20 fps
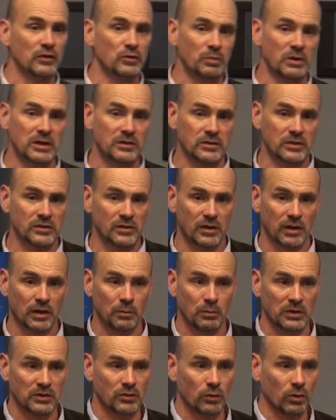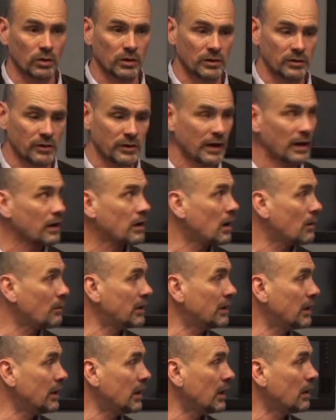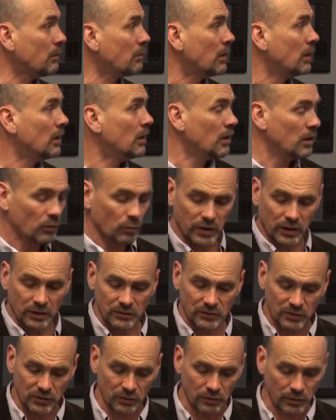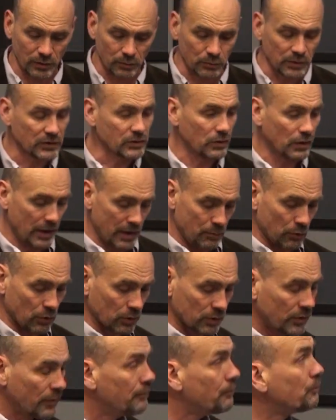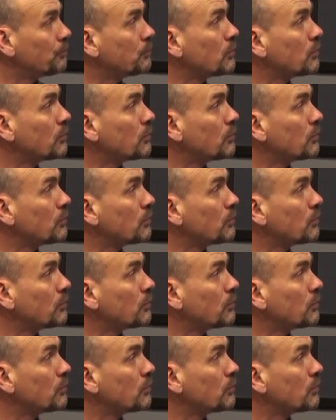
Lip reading: species that can be sold under that common name, we consider it mislabeled.